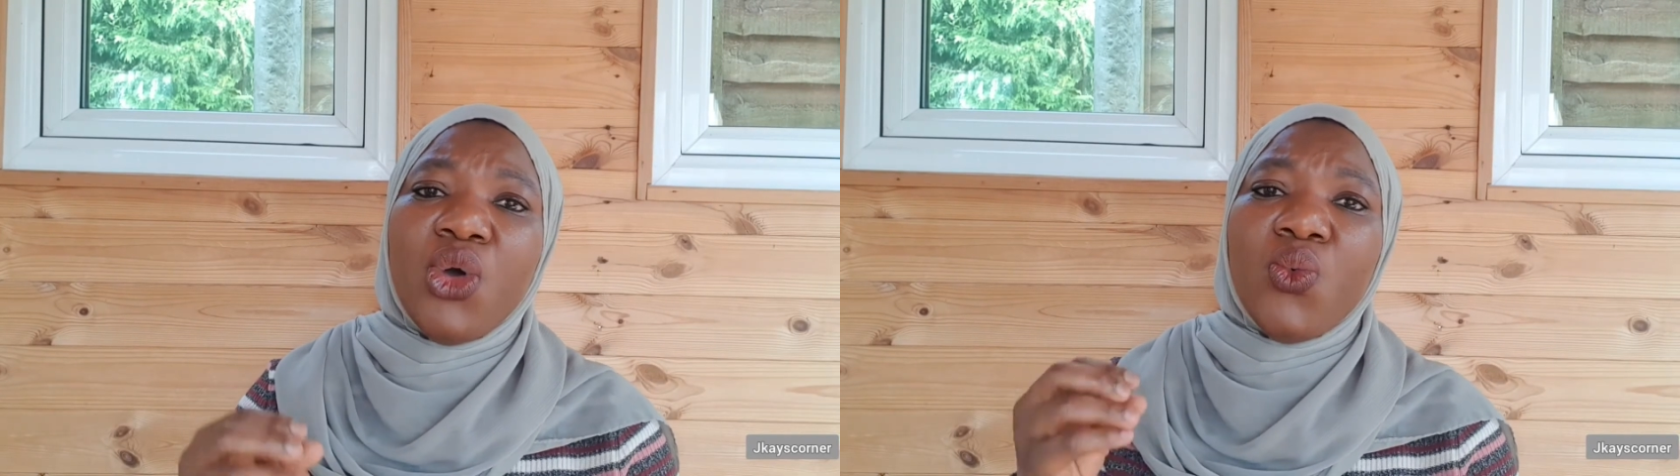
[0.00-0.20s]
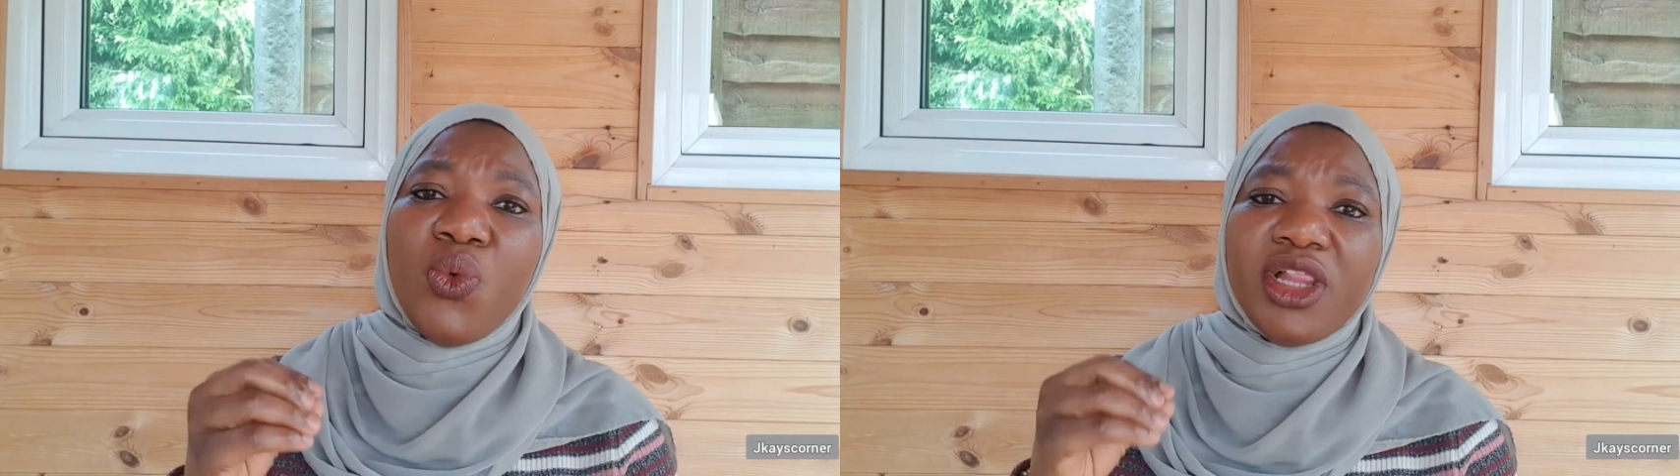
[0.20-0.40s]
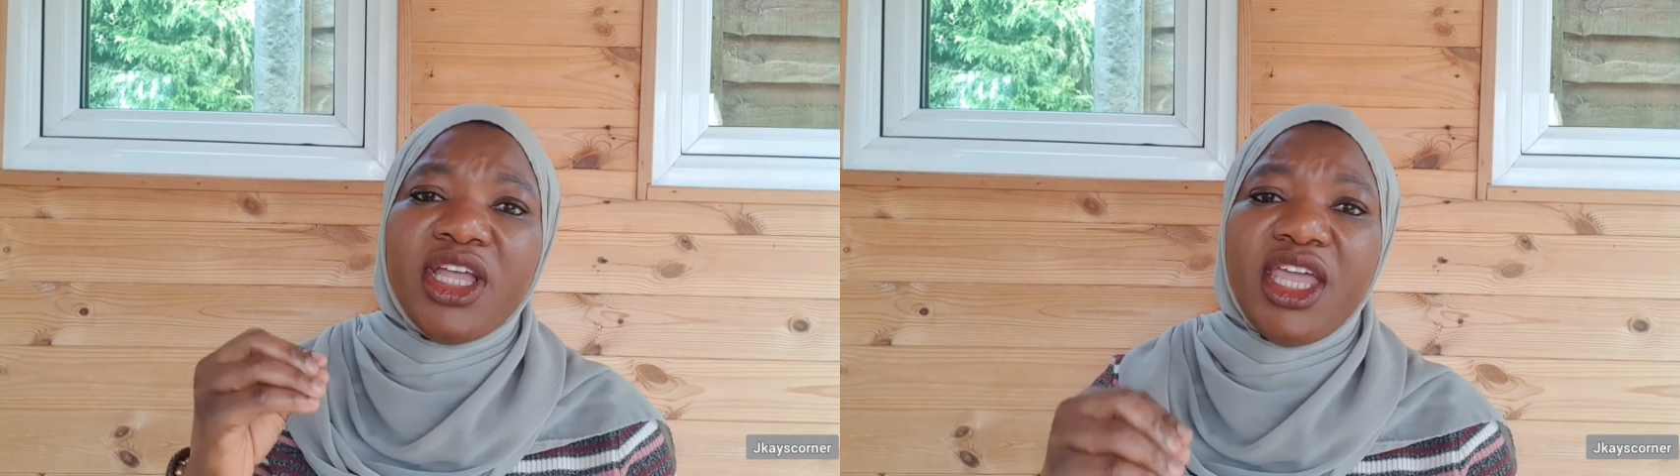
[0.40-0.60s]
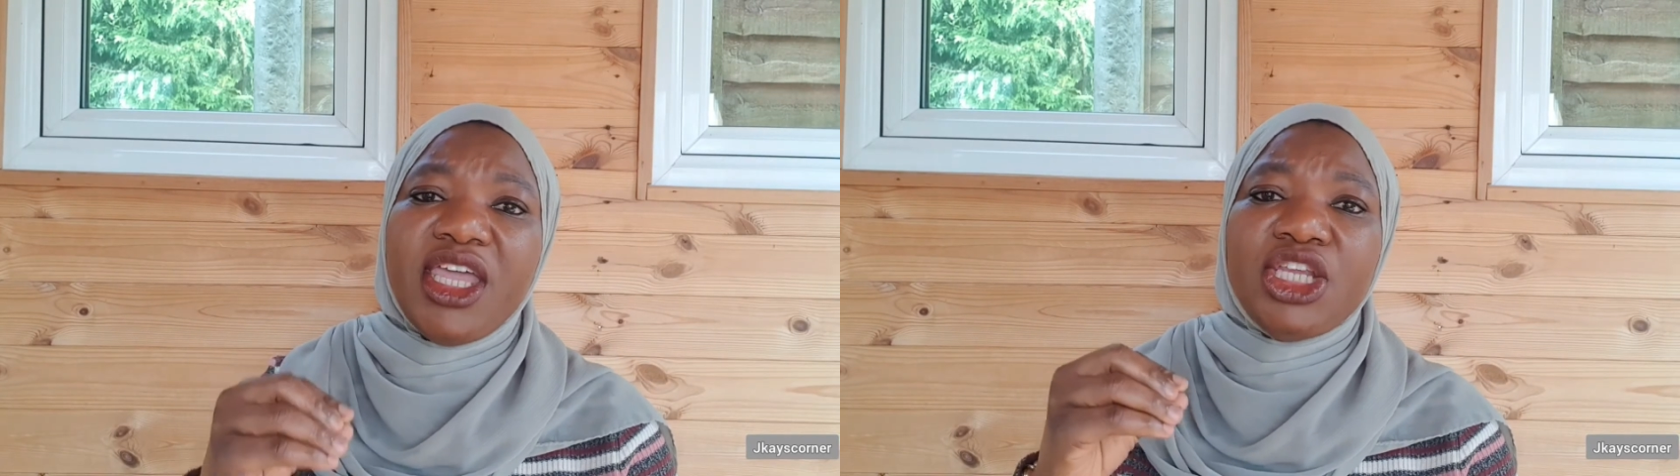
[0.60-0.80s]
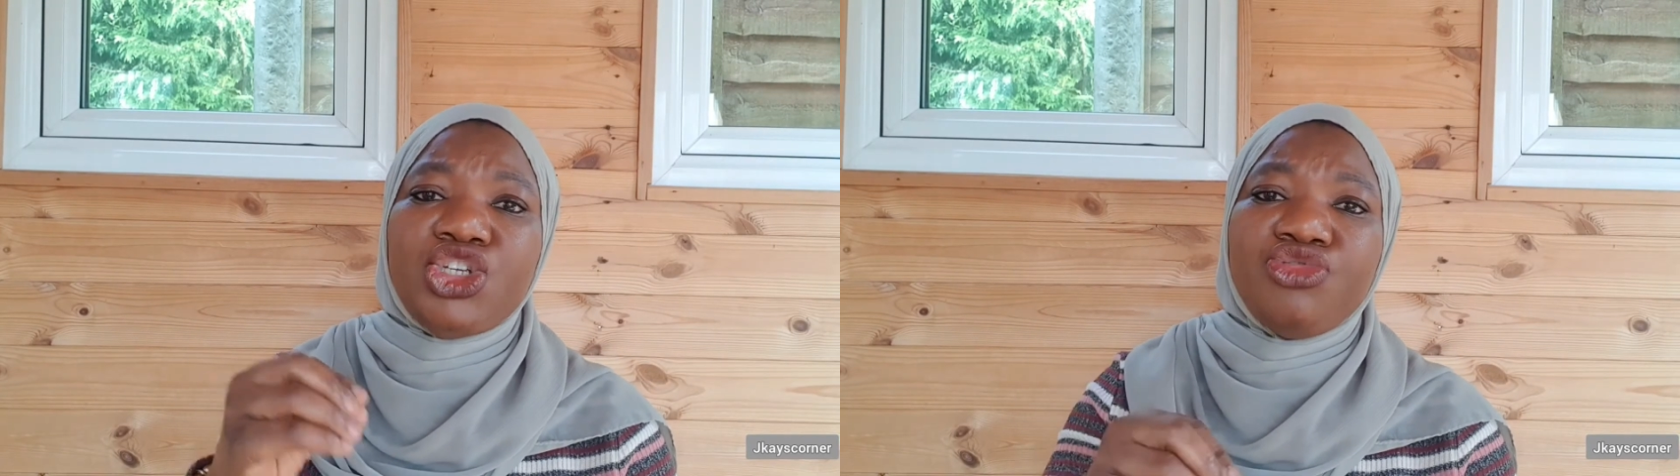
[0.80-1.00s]
Will
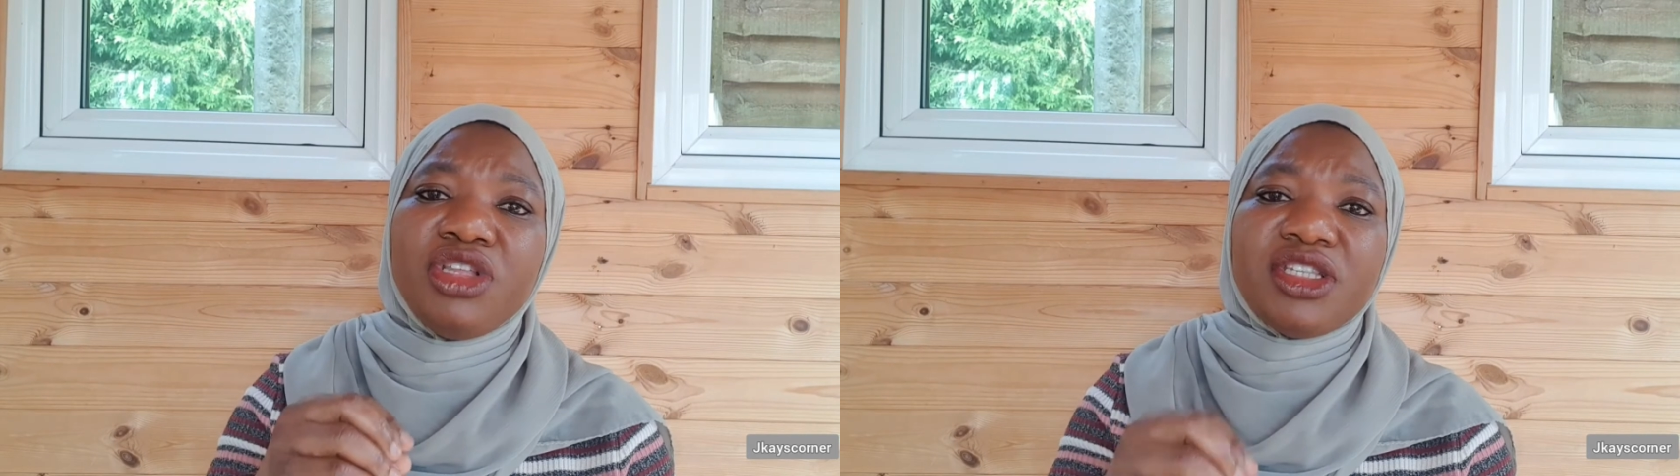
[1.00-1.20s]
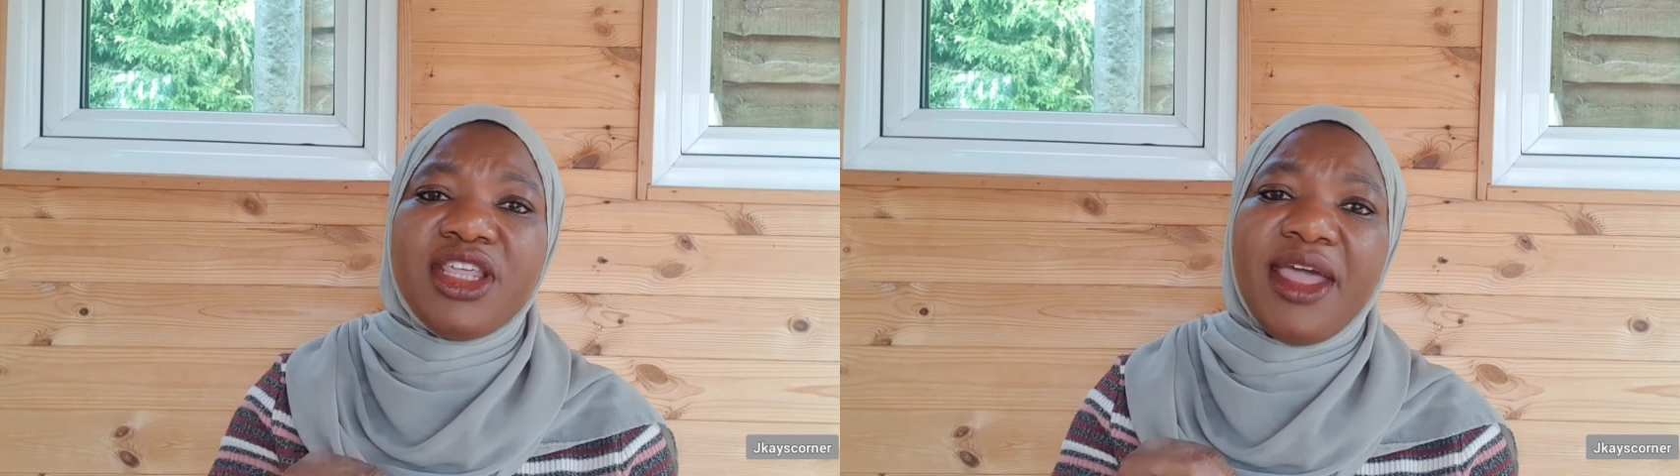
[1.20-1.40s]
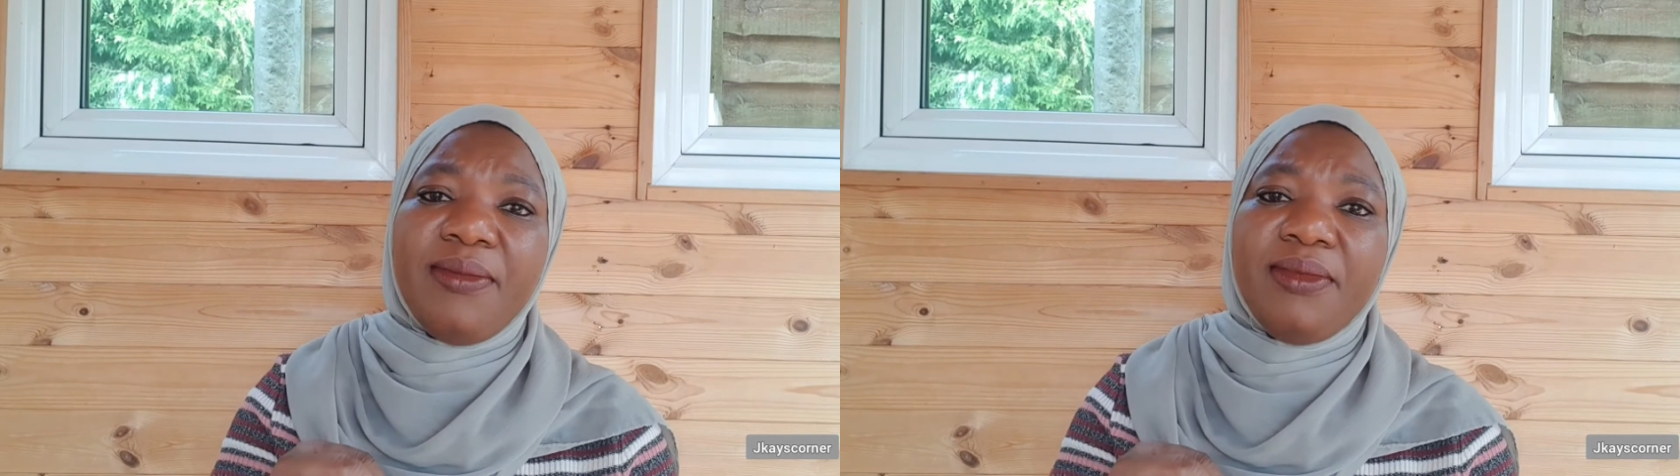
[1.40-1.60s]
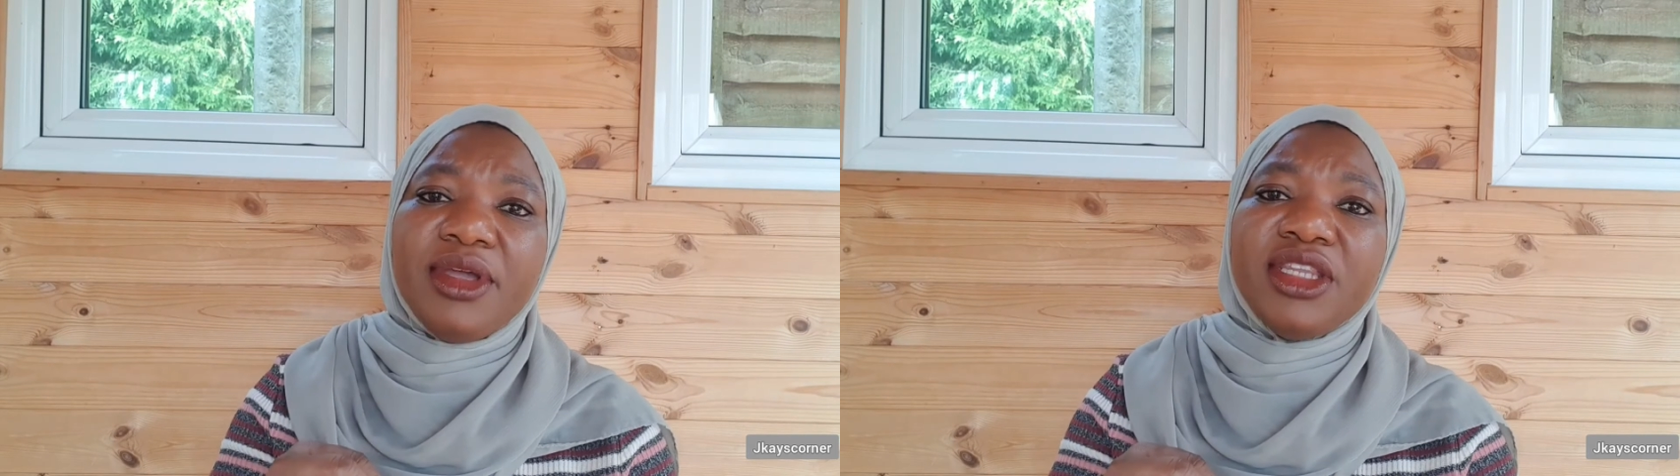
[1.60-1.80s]
he treat them